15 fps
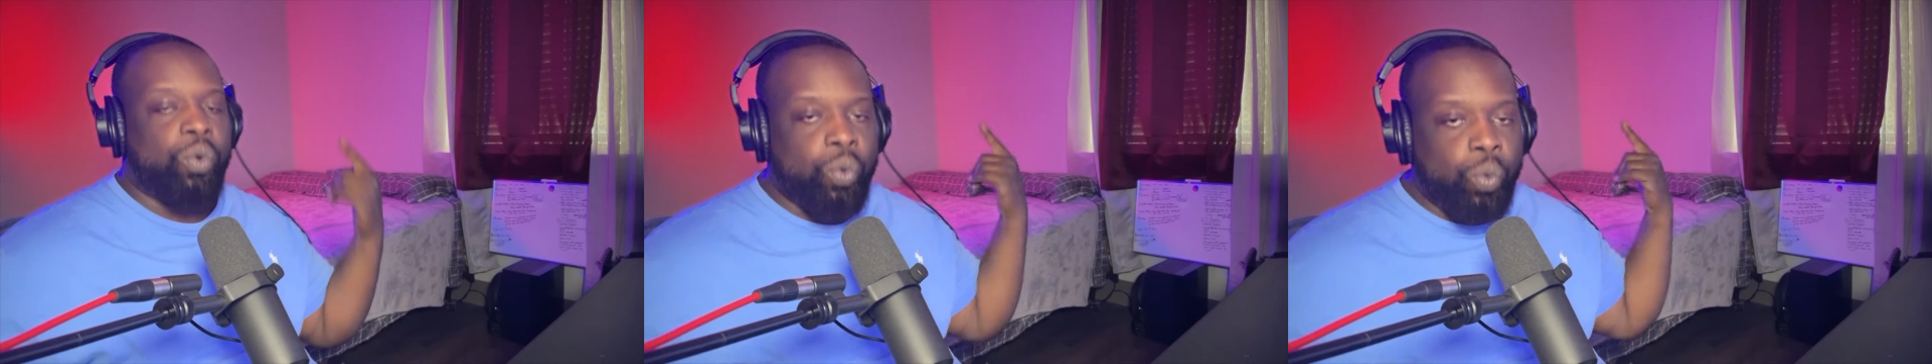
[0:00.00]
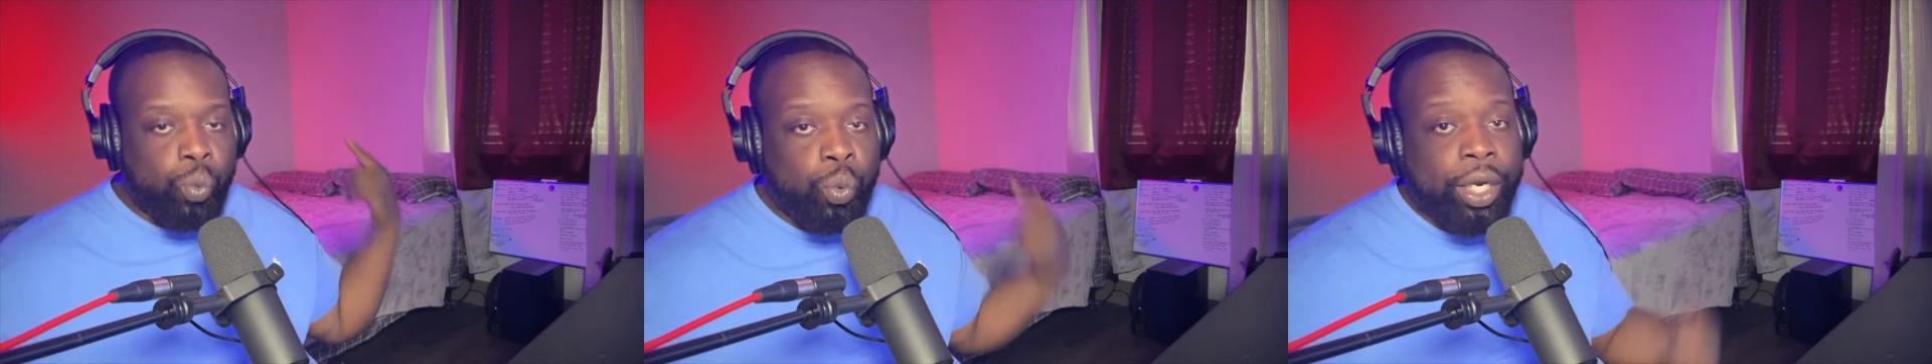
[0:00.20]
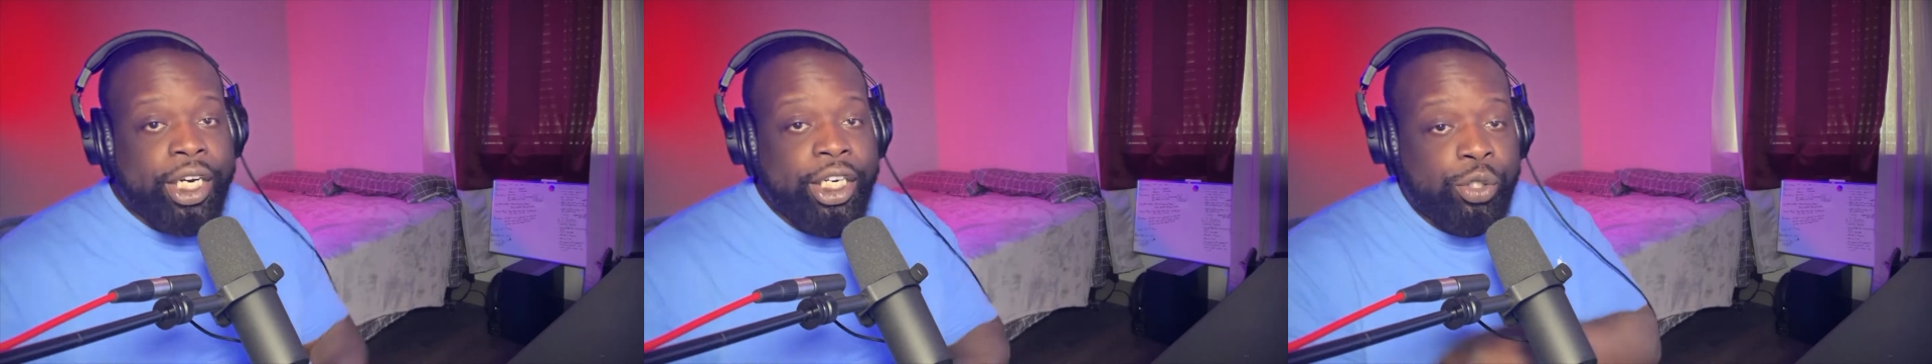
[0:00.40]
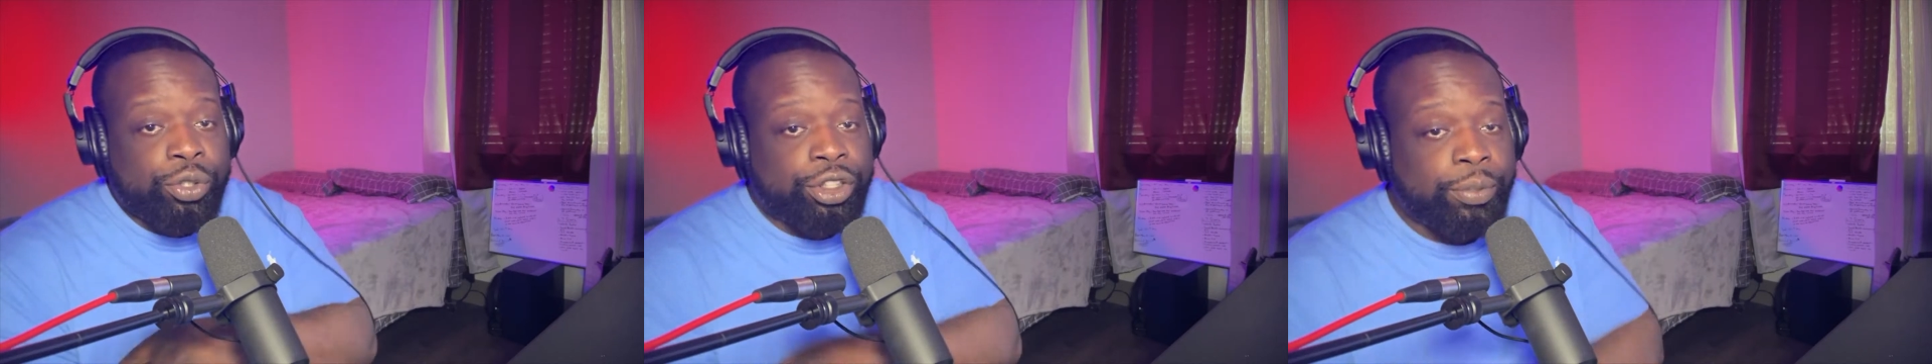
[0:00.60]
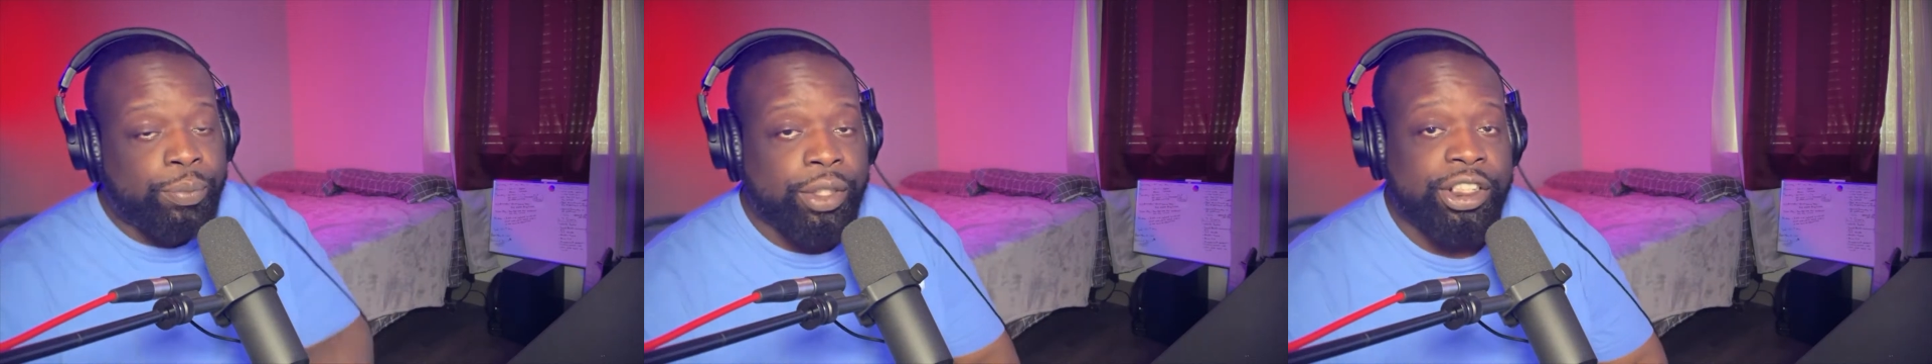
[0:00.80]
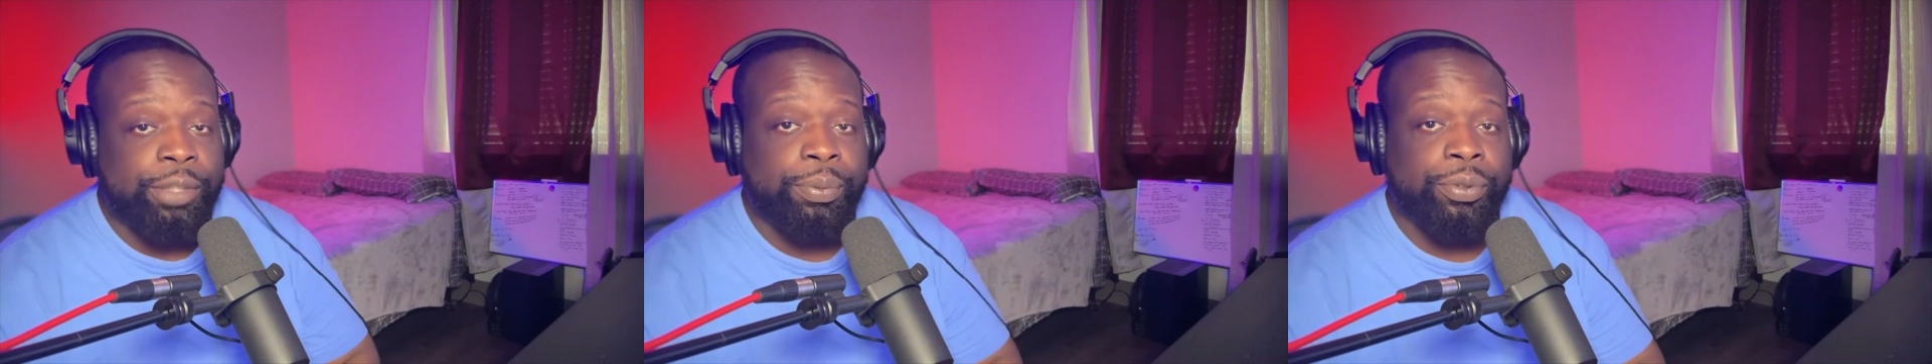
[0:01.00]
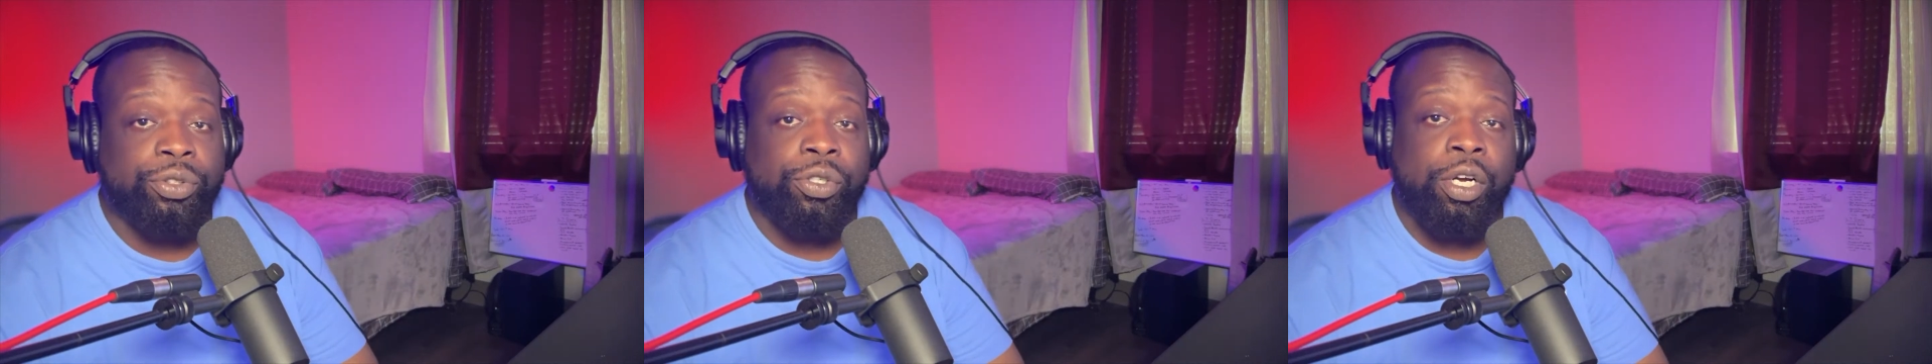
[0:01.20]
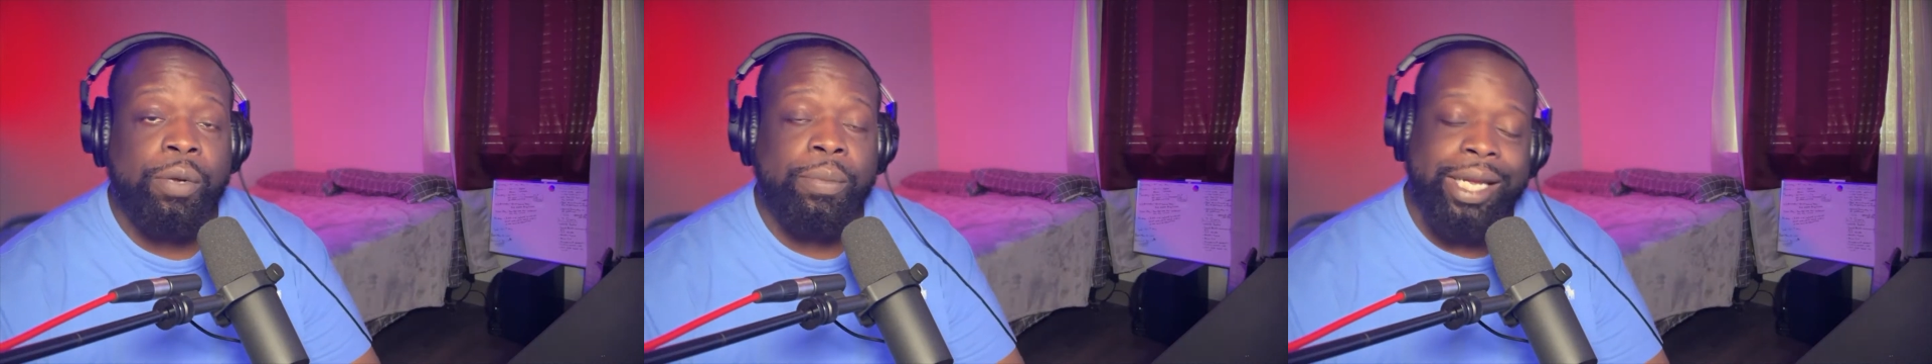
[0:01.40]
What it do, it's your boy Super
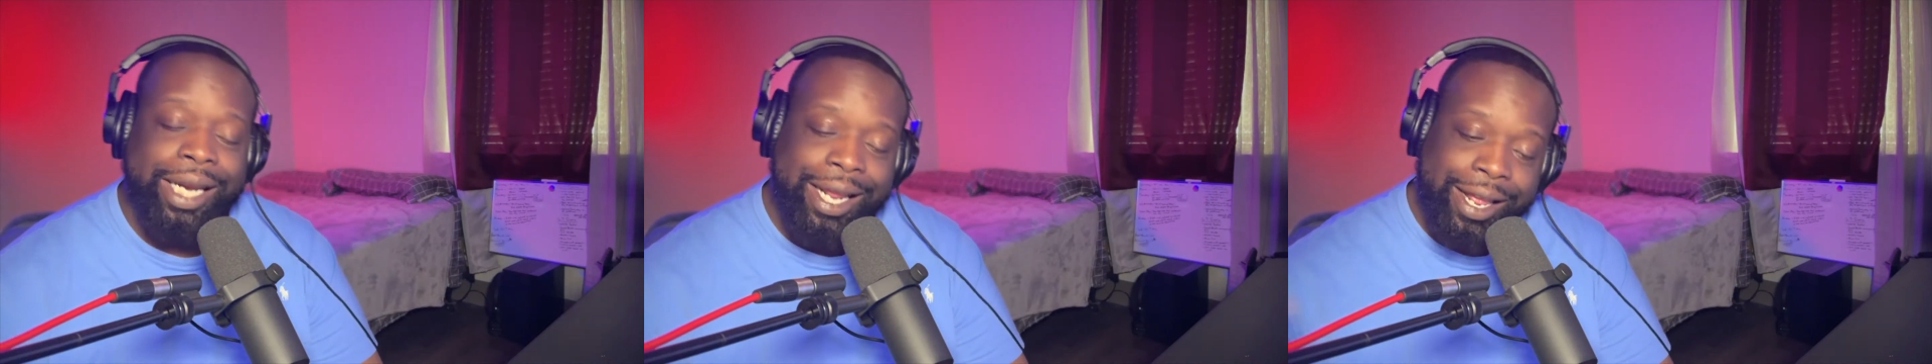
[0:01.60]
Strong Man.